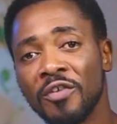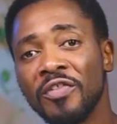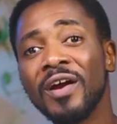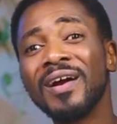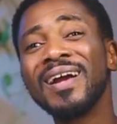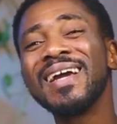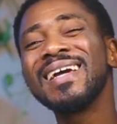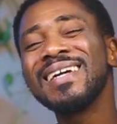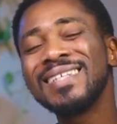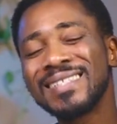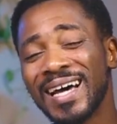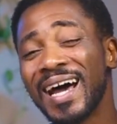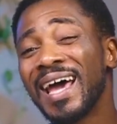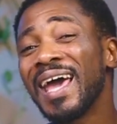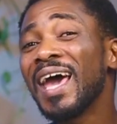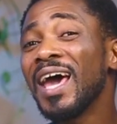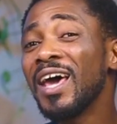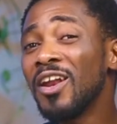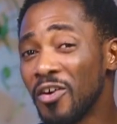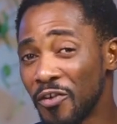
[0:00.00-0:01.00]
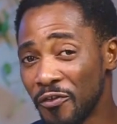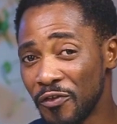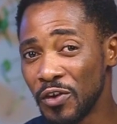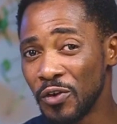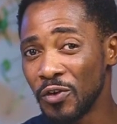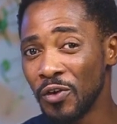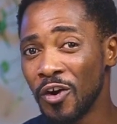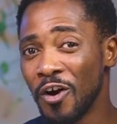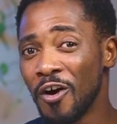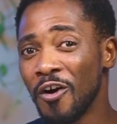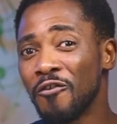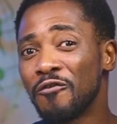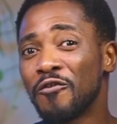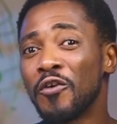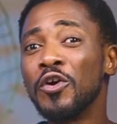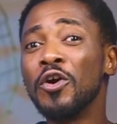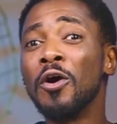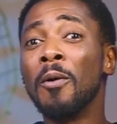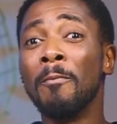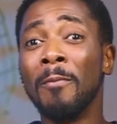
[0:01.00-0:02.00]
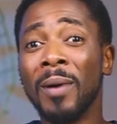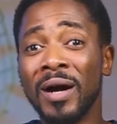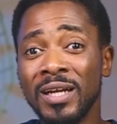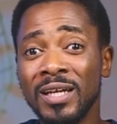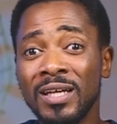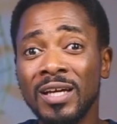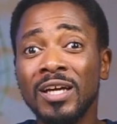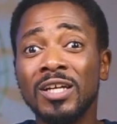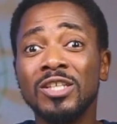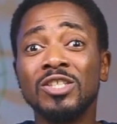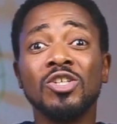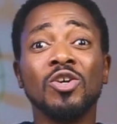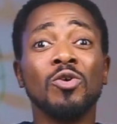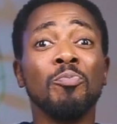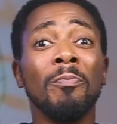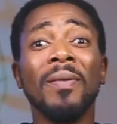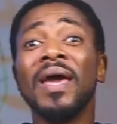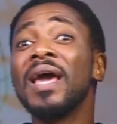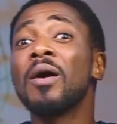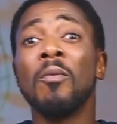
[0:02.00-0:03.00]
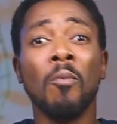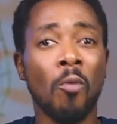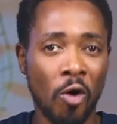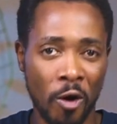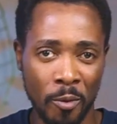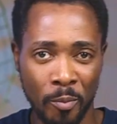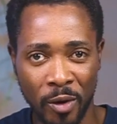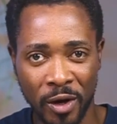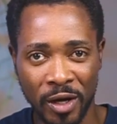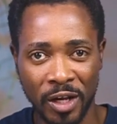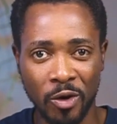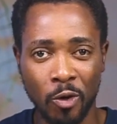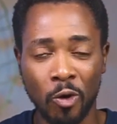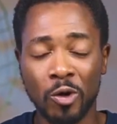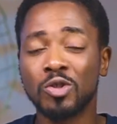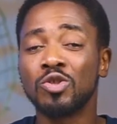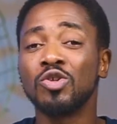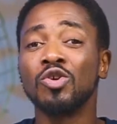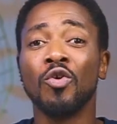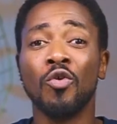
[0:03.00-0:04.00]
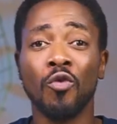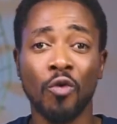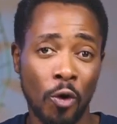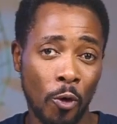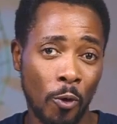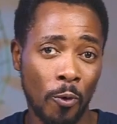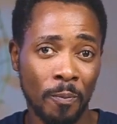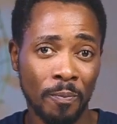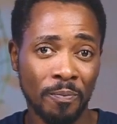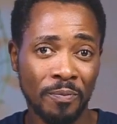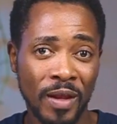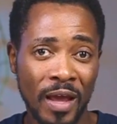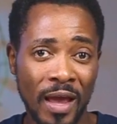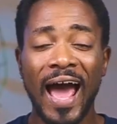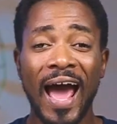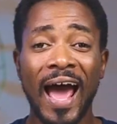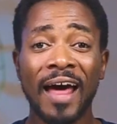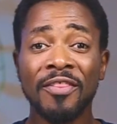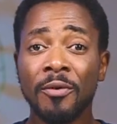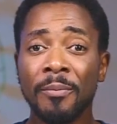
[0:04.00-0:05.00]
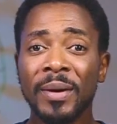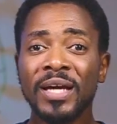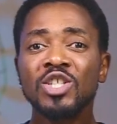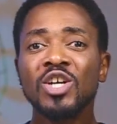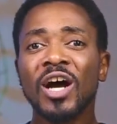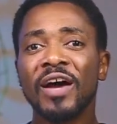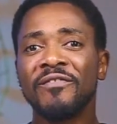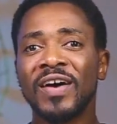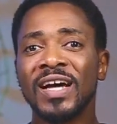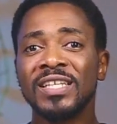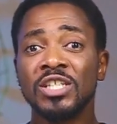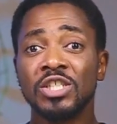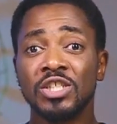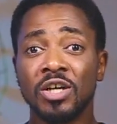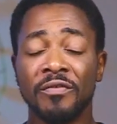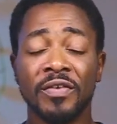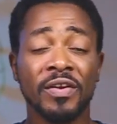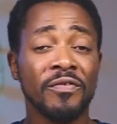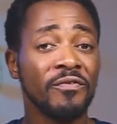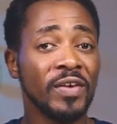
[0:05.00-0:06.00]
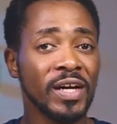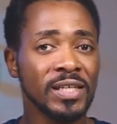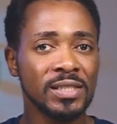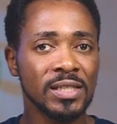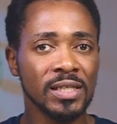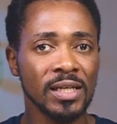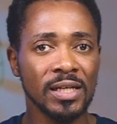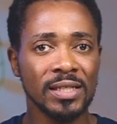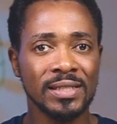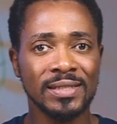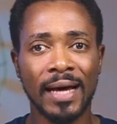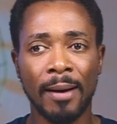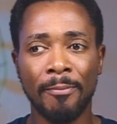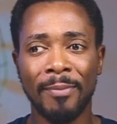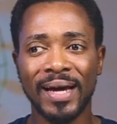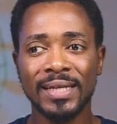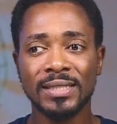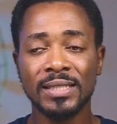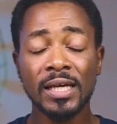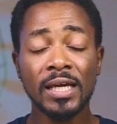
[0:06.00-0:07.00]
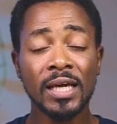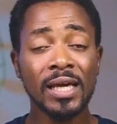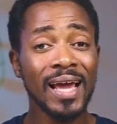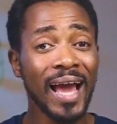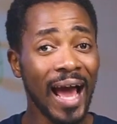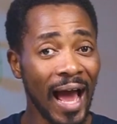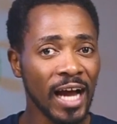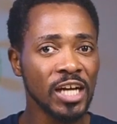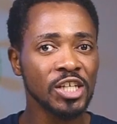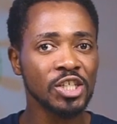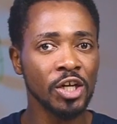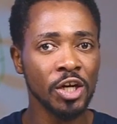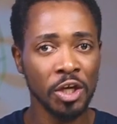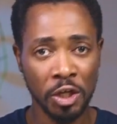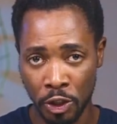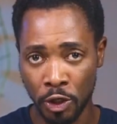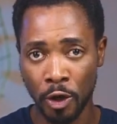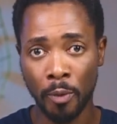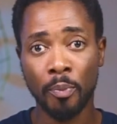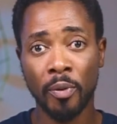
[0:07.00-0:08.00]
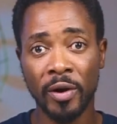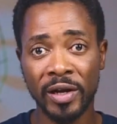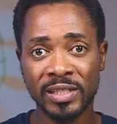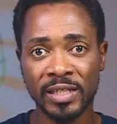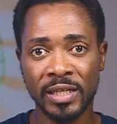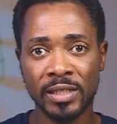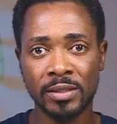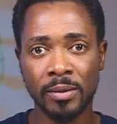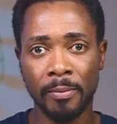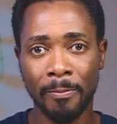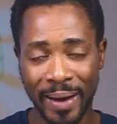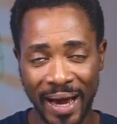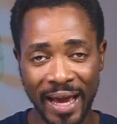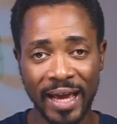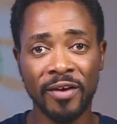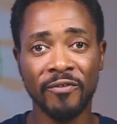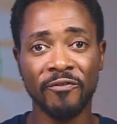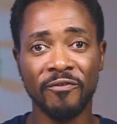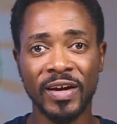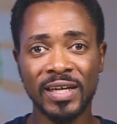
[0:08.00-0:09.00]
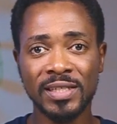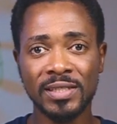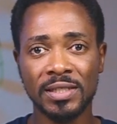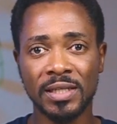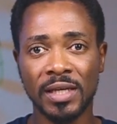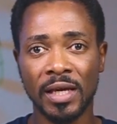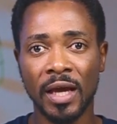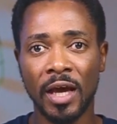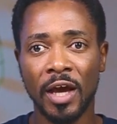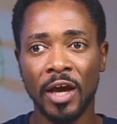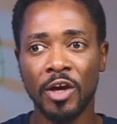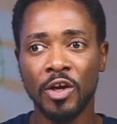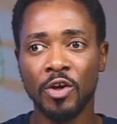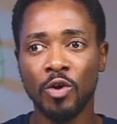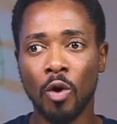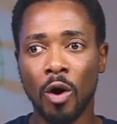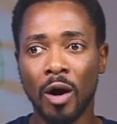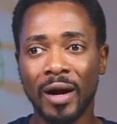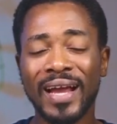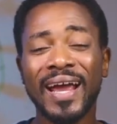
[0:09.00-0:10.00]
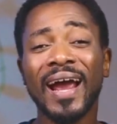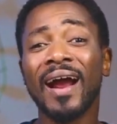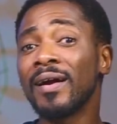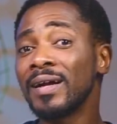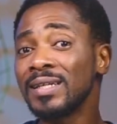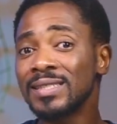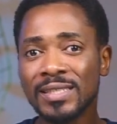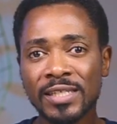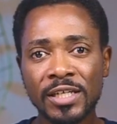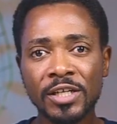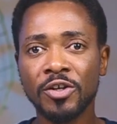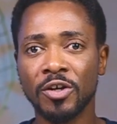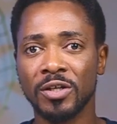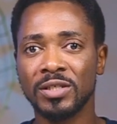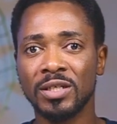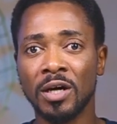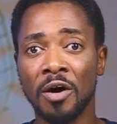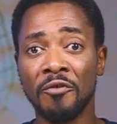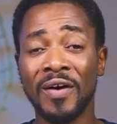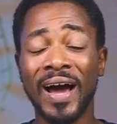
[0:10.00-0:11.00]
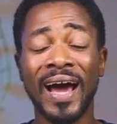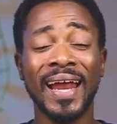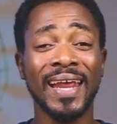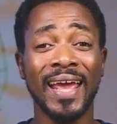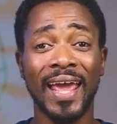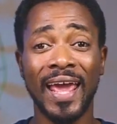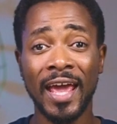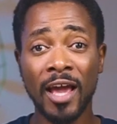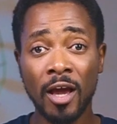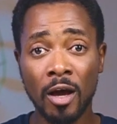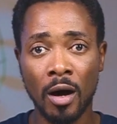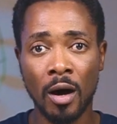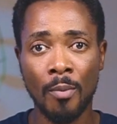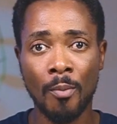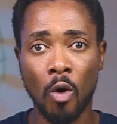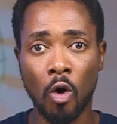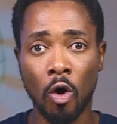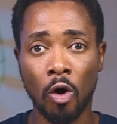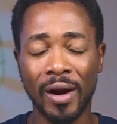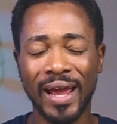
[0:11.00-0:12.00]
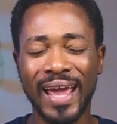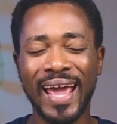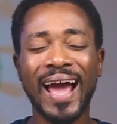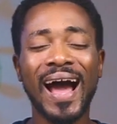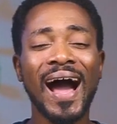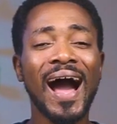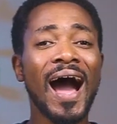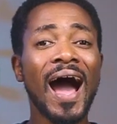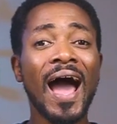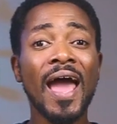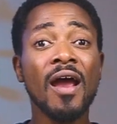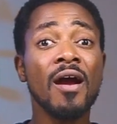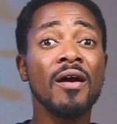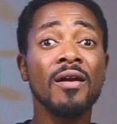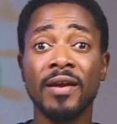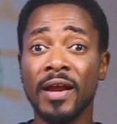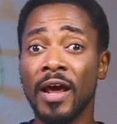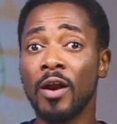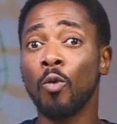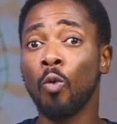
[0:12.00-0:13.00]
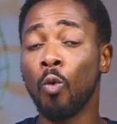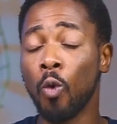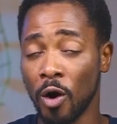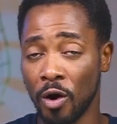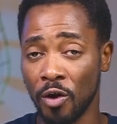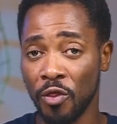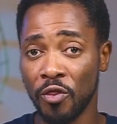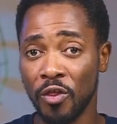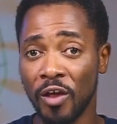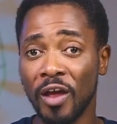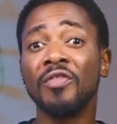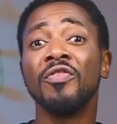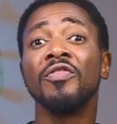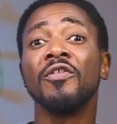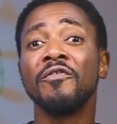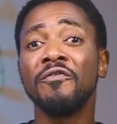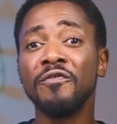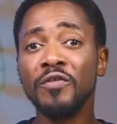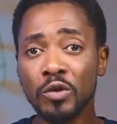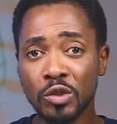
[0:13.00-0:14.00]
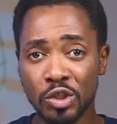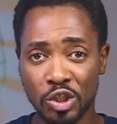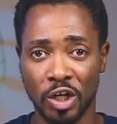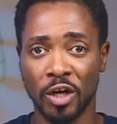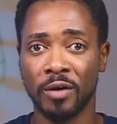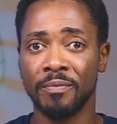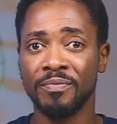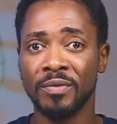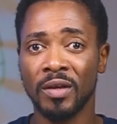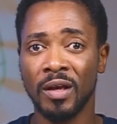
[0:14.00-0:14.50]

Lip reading: there is ahead of you for your money to make more money or to grow. And the major advantage of investing is that by taking action in your present by investing, you are guaranteeing yourself an income or a higher net worth in the future.